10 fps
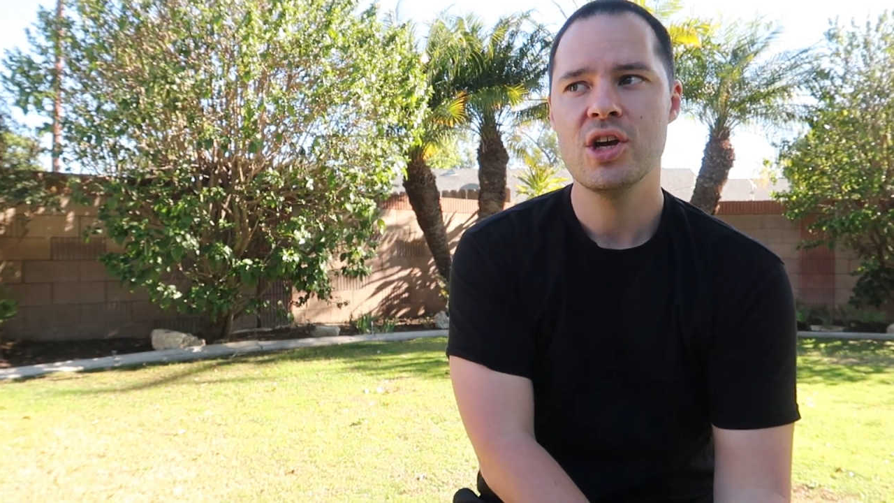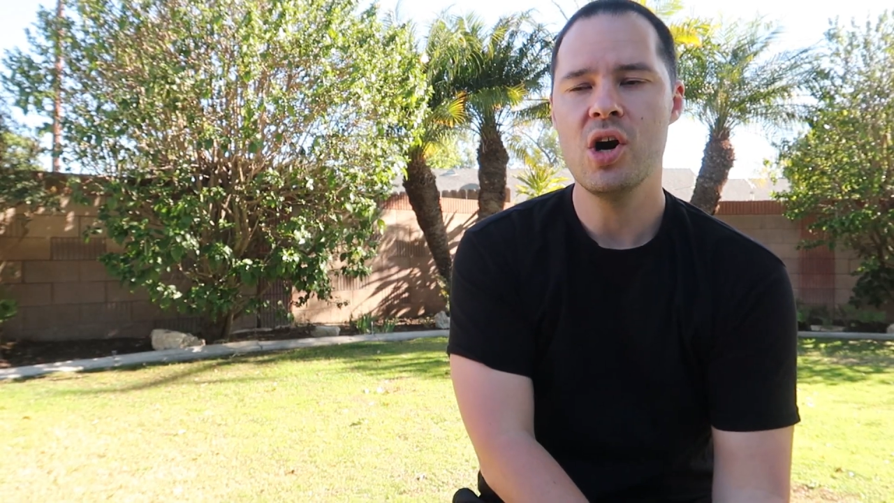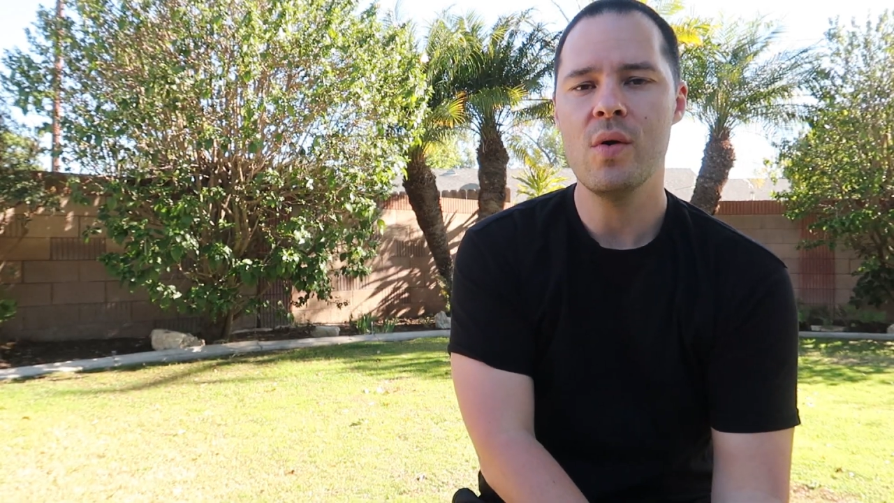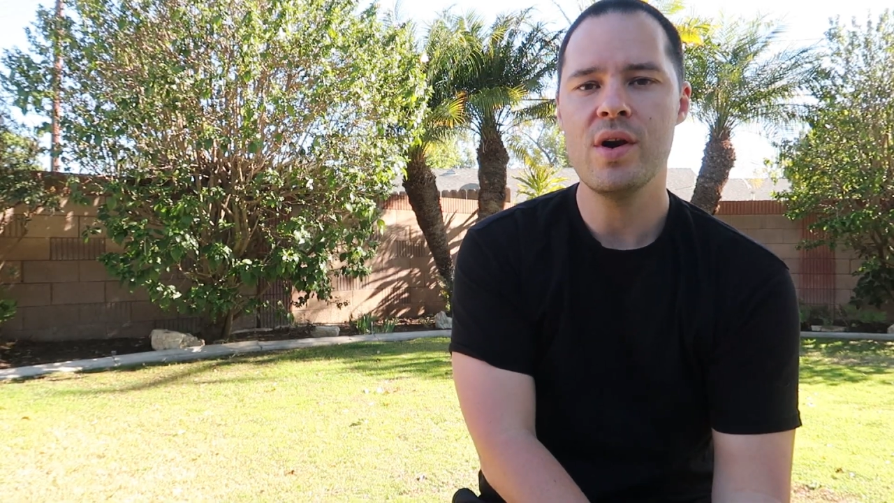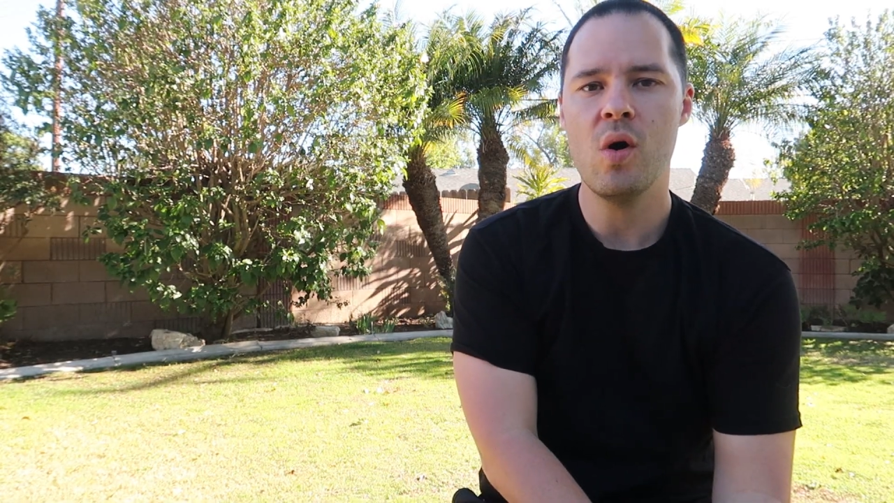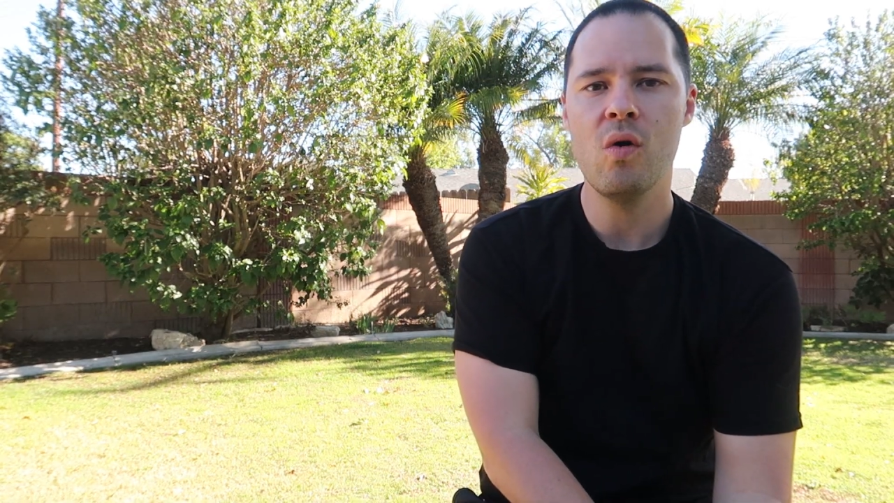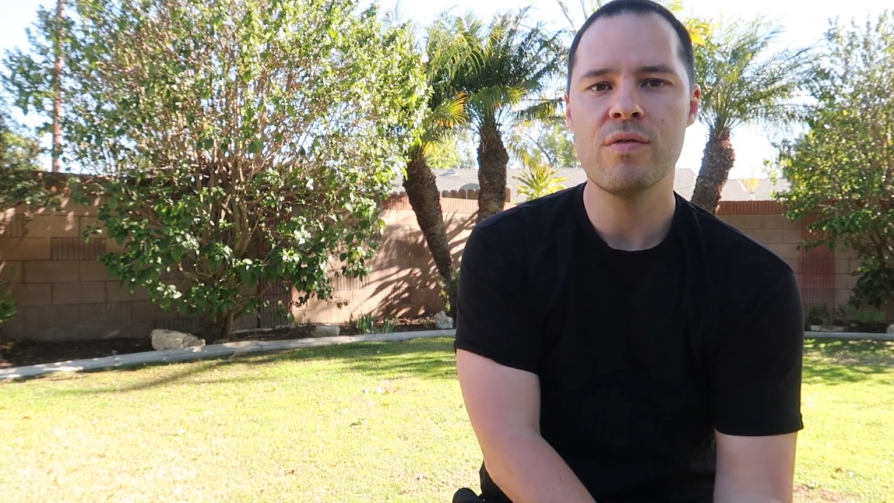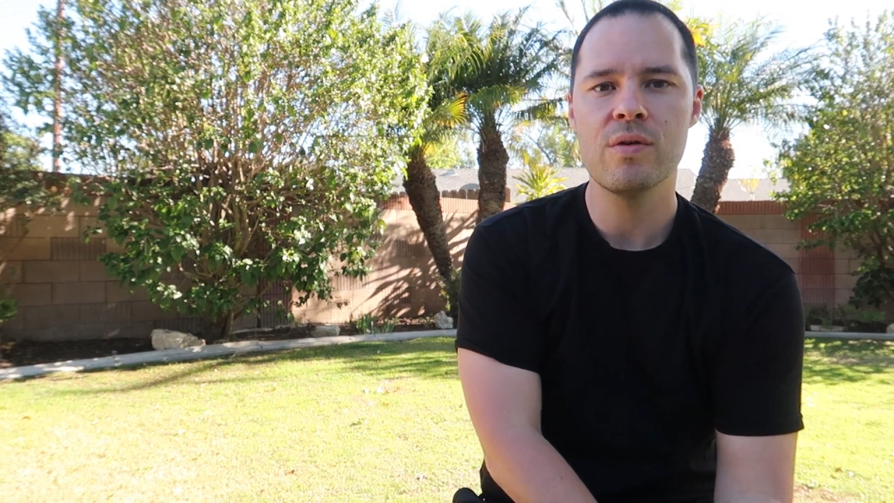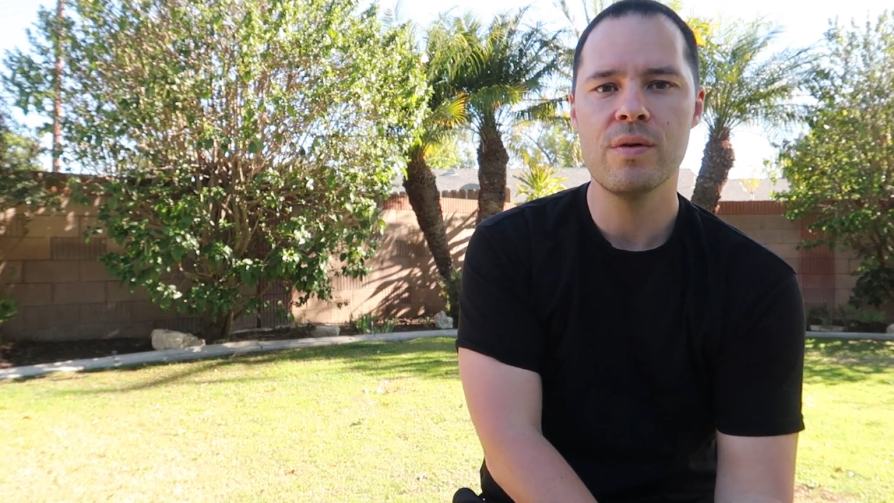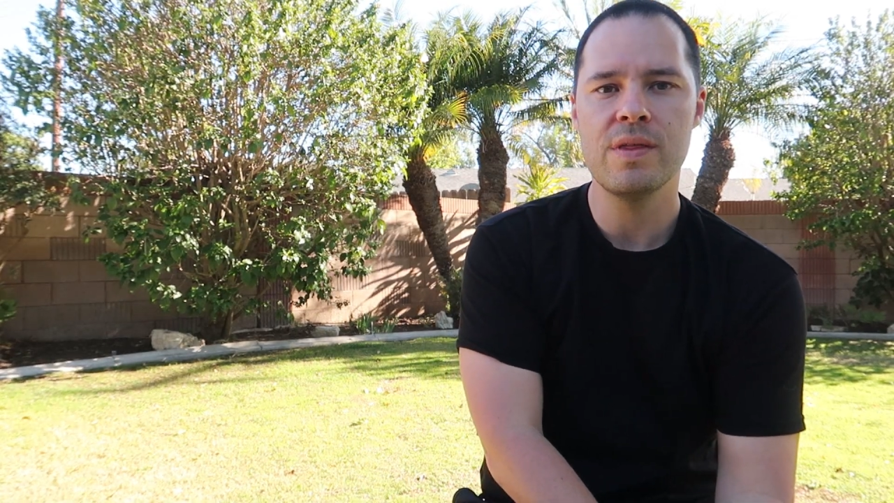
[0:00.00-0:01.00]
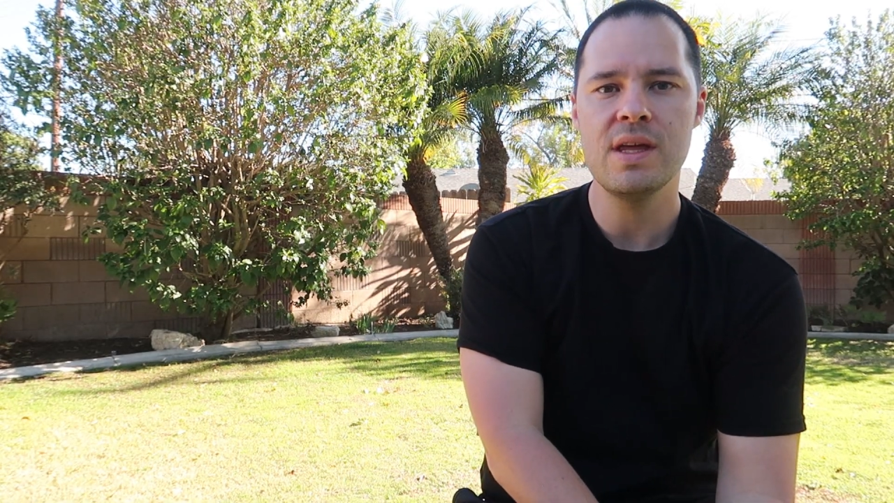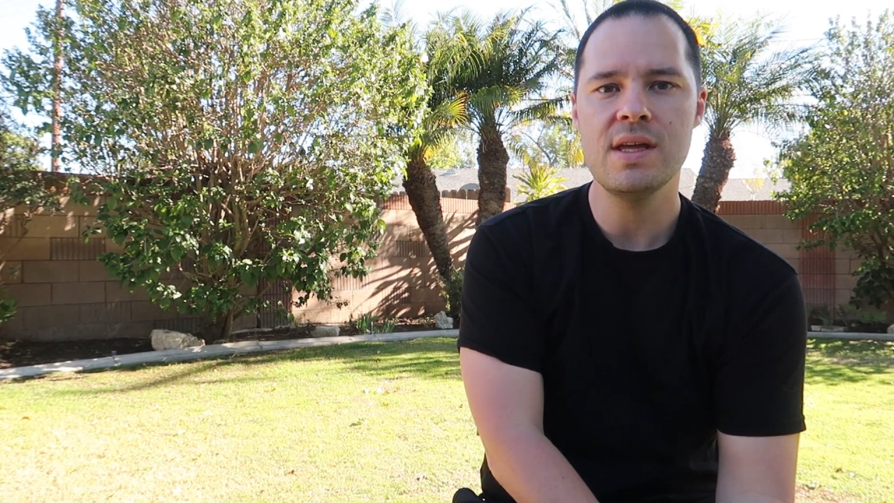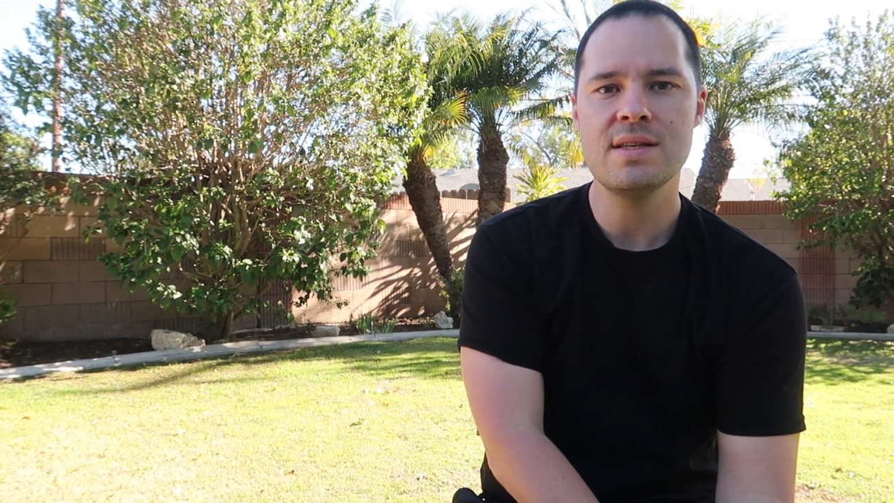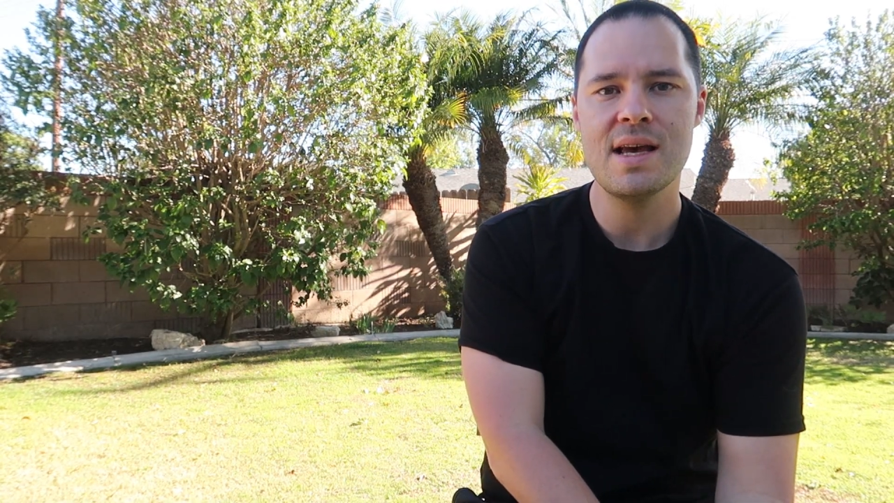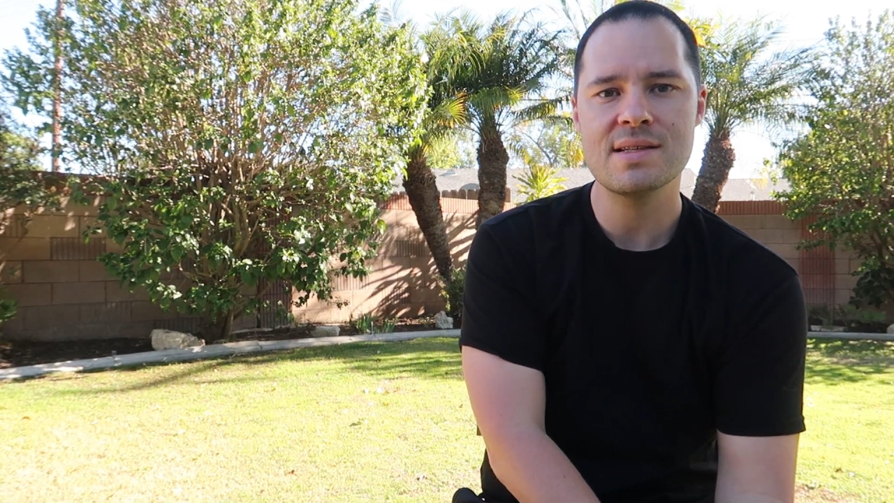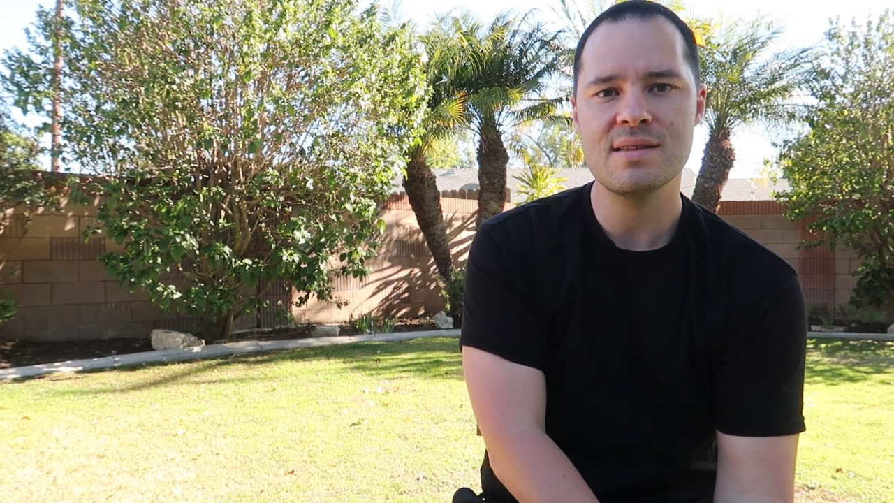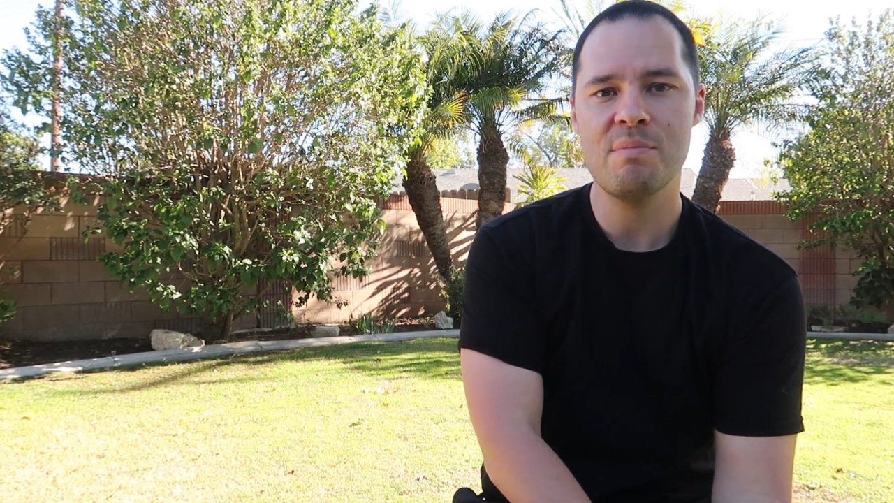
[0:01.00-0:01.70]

going over the Tesla